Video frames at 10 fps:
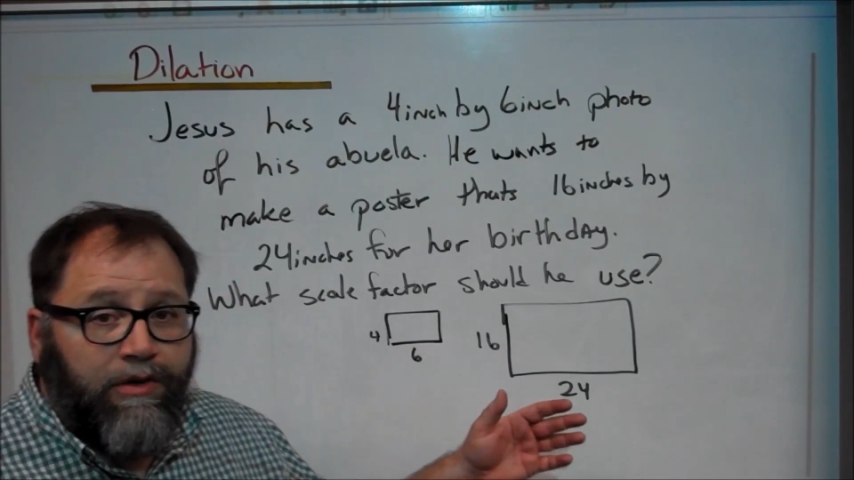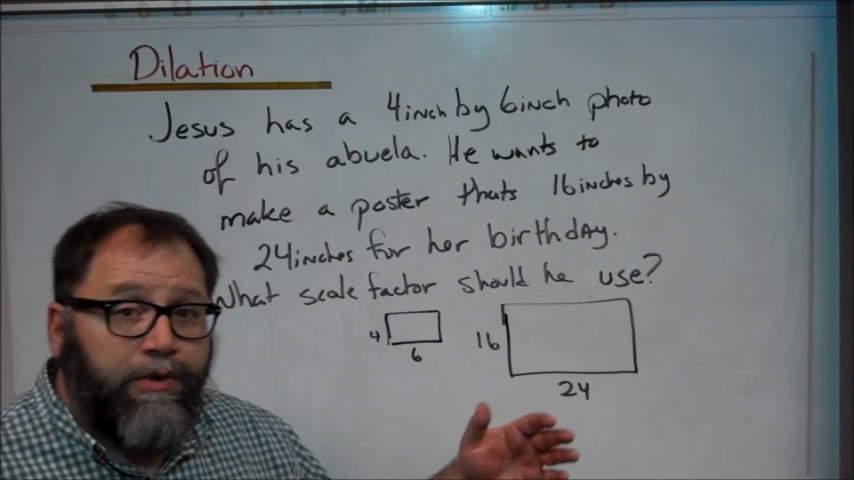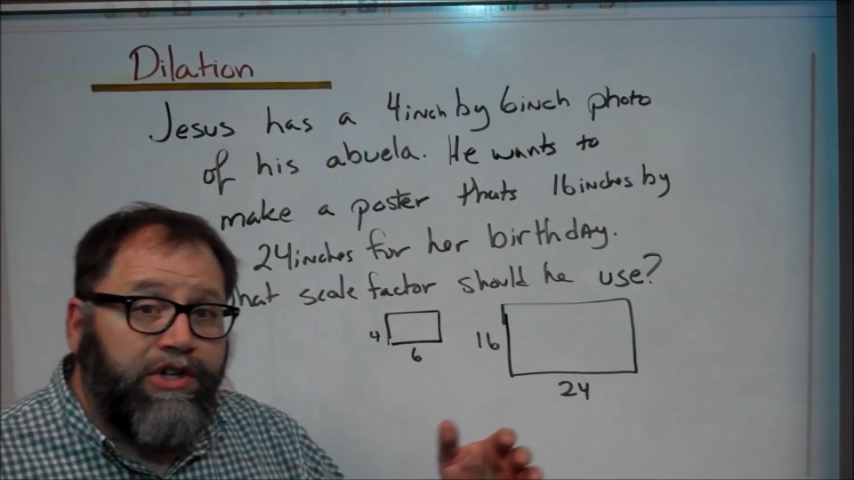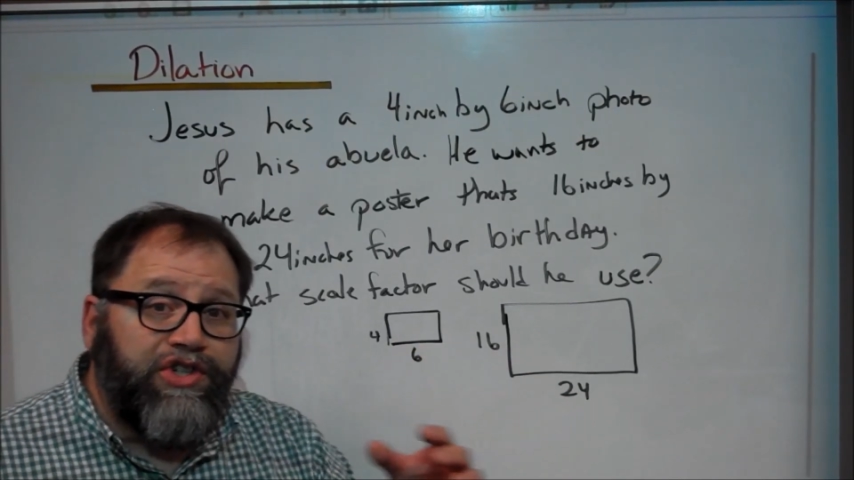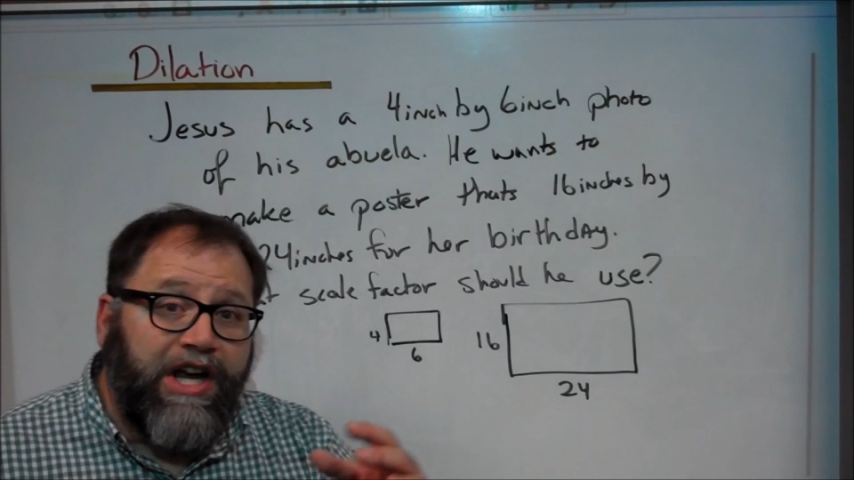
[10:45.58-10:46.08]
So we're
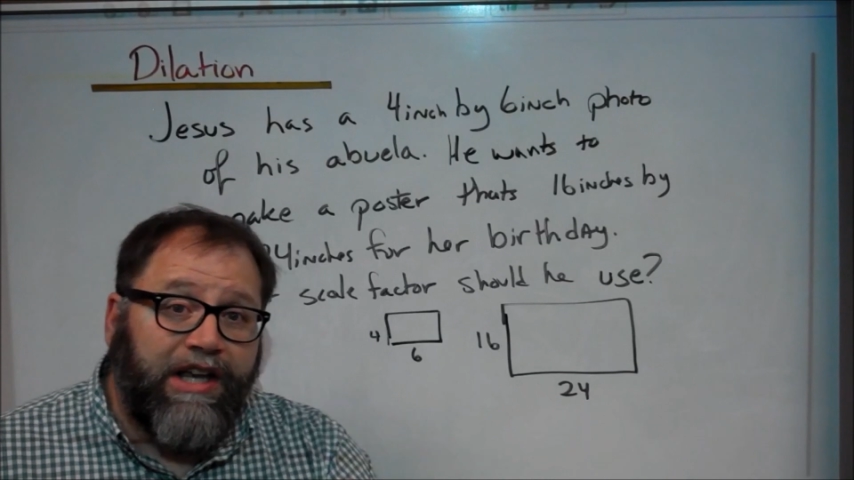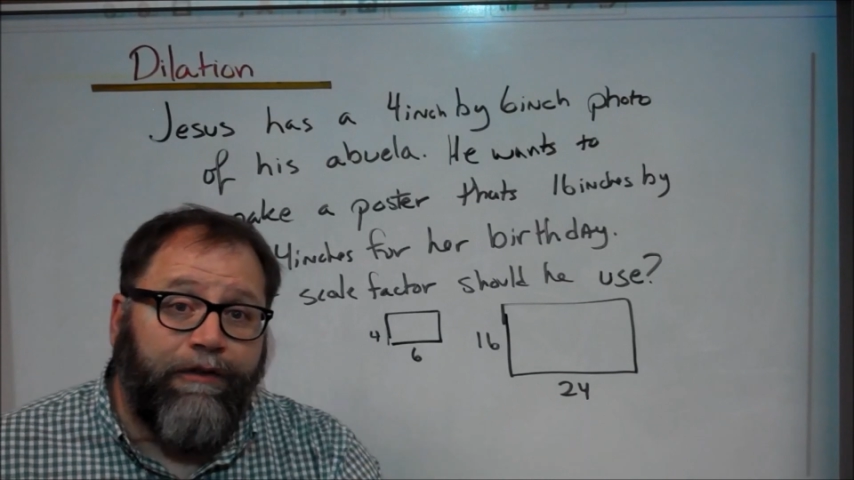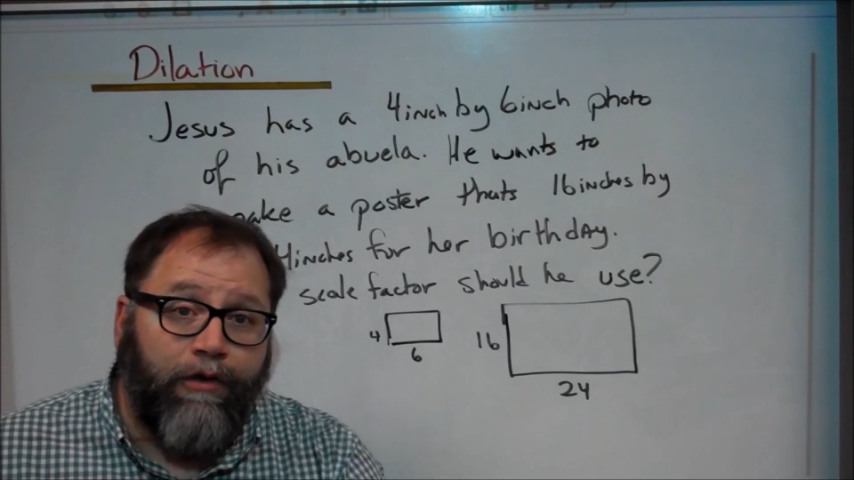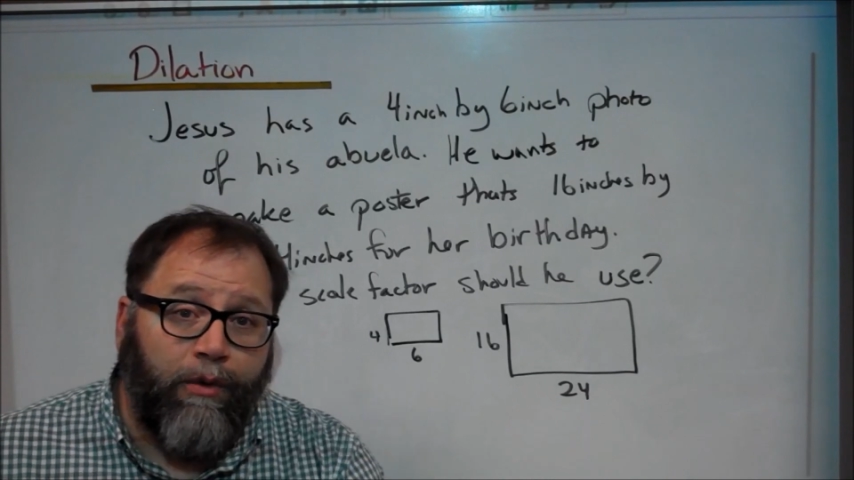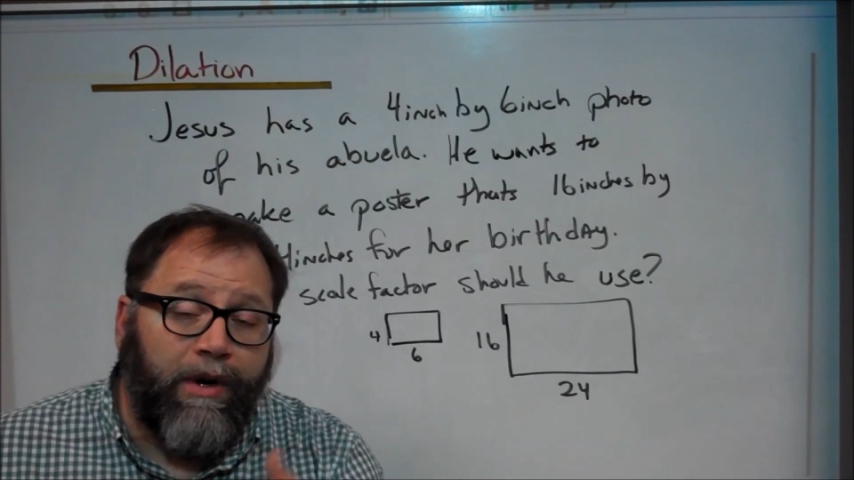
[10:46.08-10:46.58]
just checking
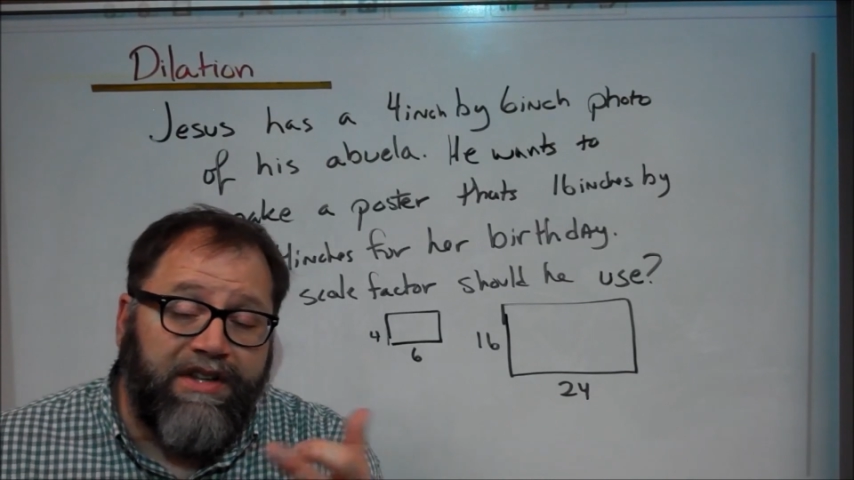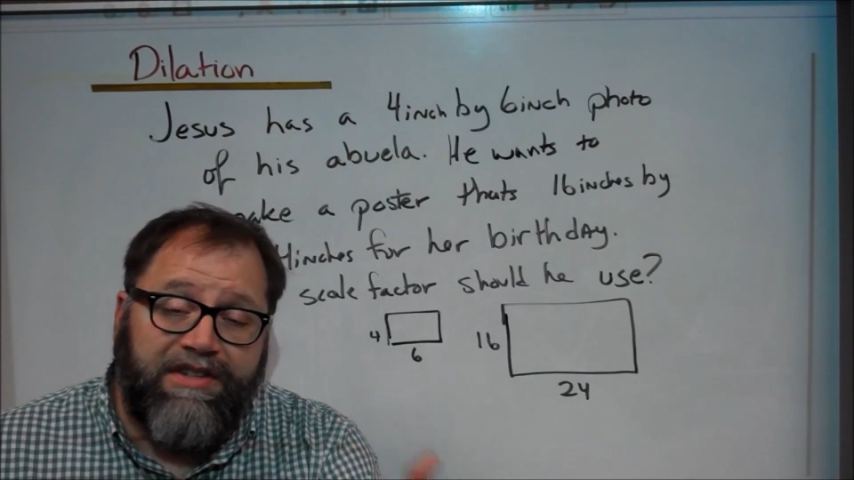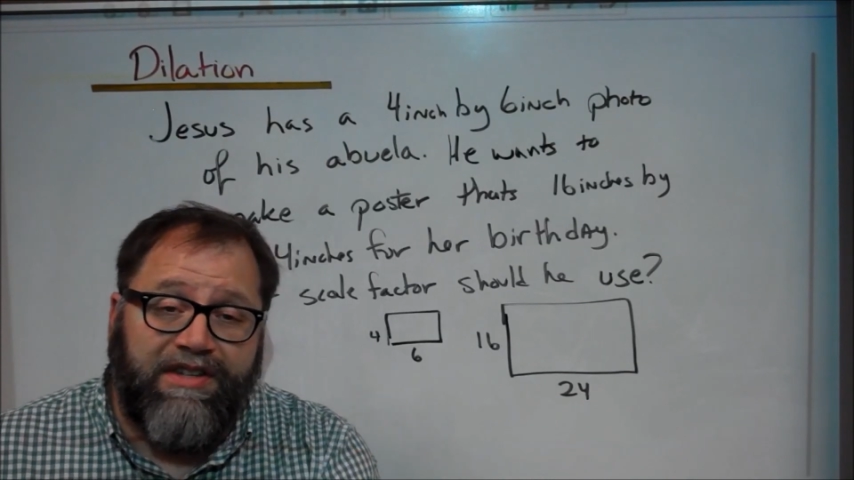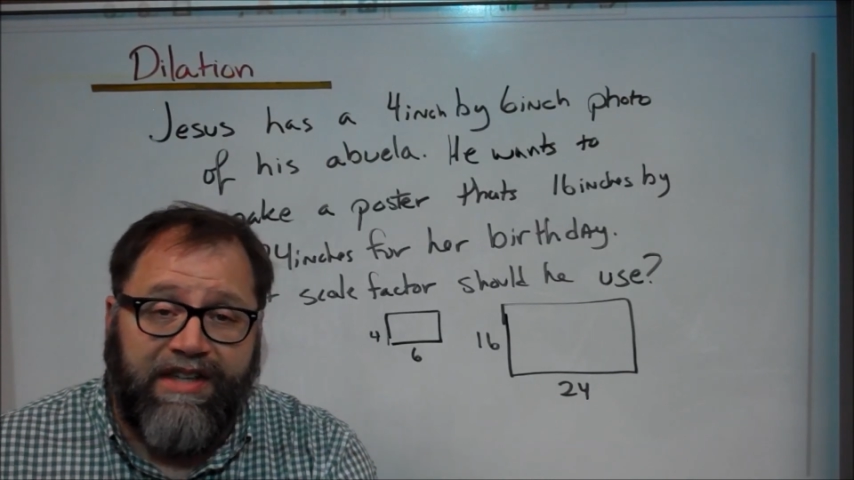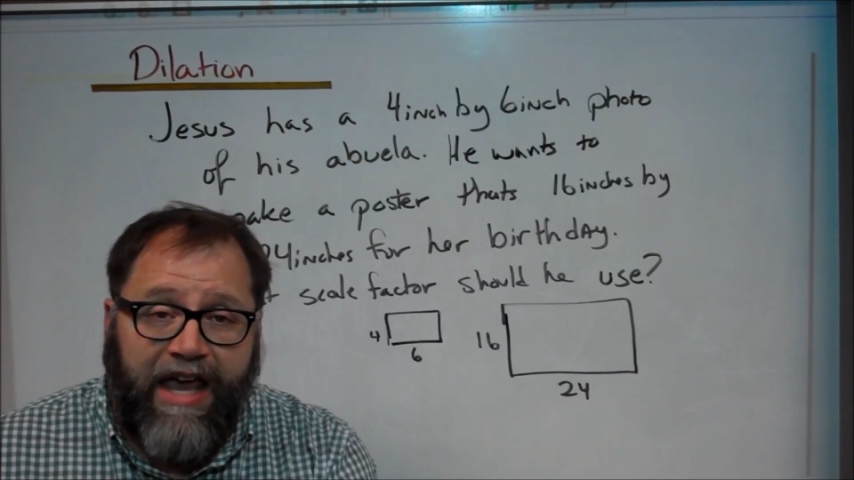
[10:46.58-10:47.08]
for what is
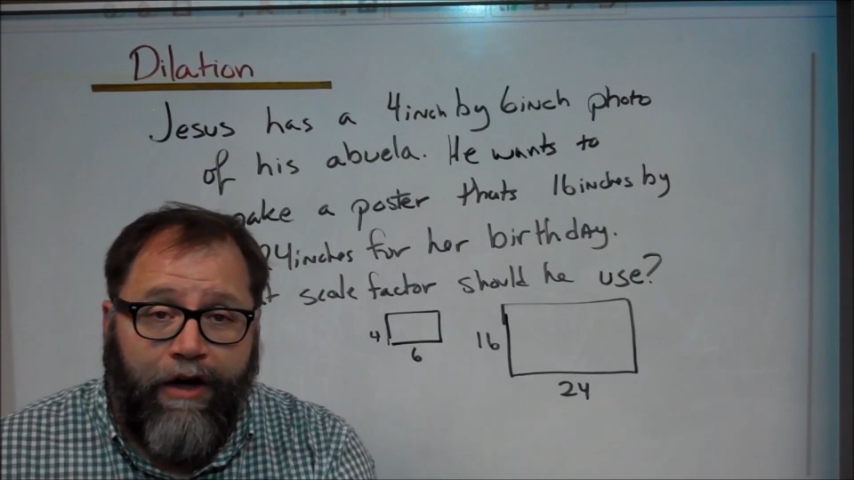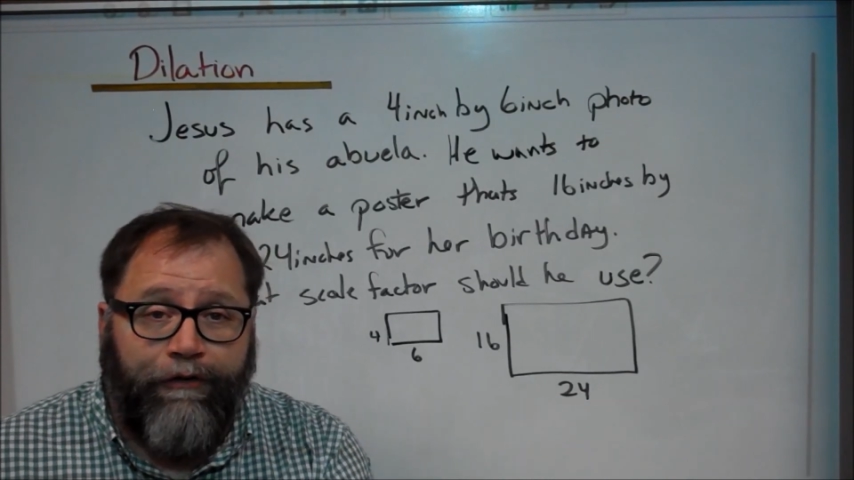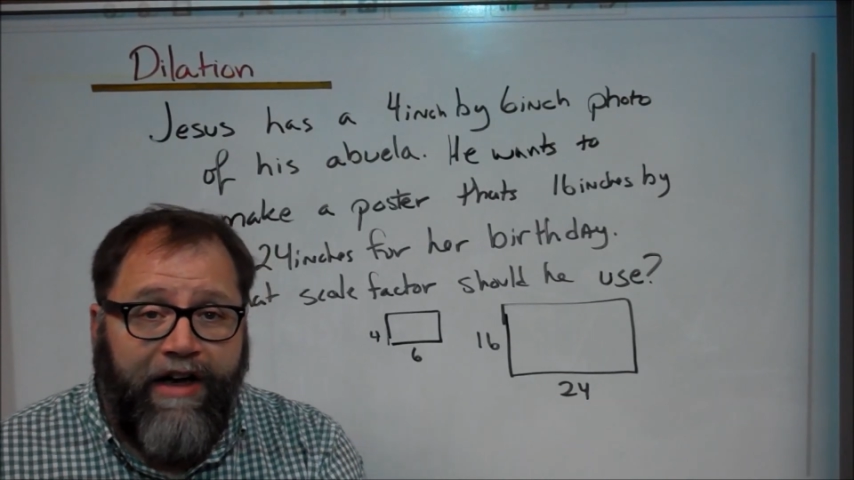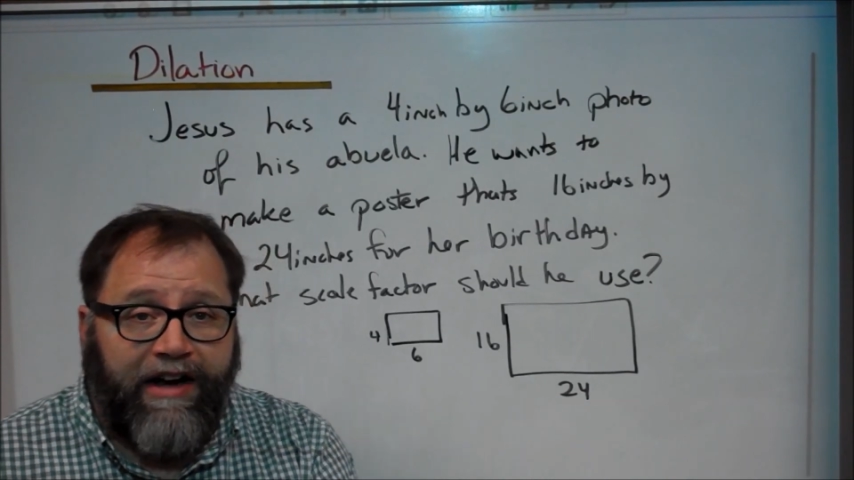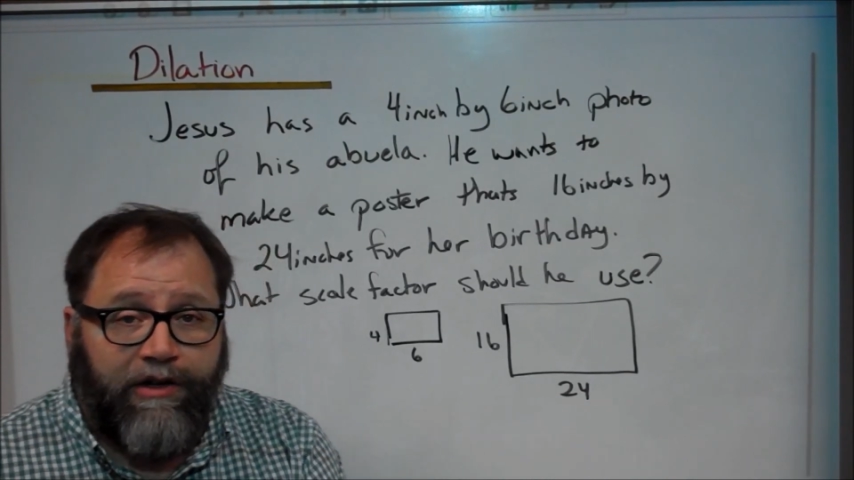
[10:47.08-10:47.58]
the scale
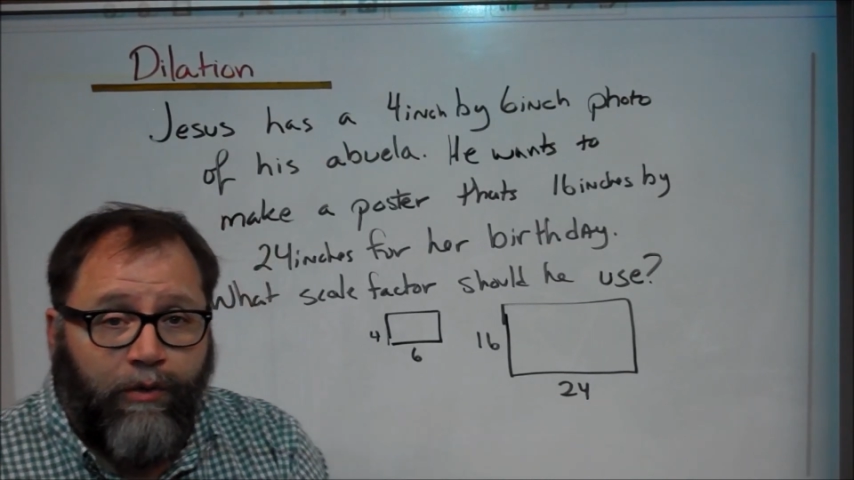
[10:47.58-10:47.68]
factor?